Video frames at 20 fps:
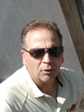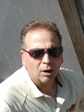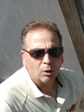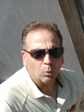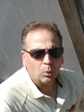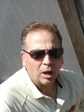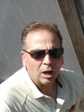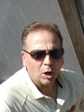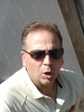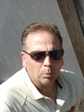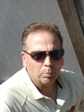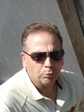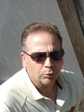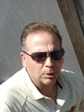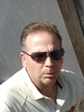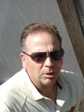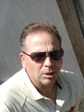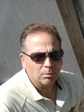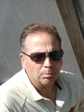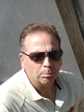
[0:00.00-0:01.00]
of our Wow
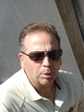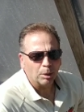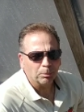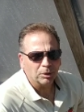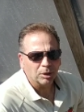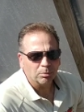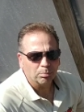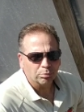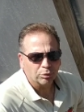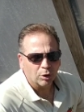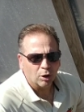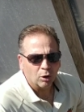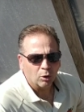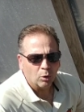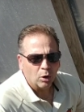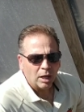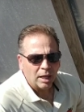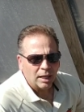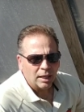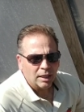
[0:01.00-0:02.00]
Premium Pumpkin
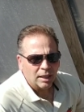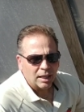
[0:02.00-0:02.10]
Pro,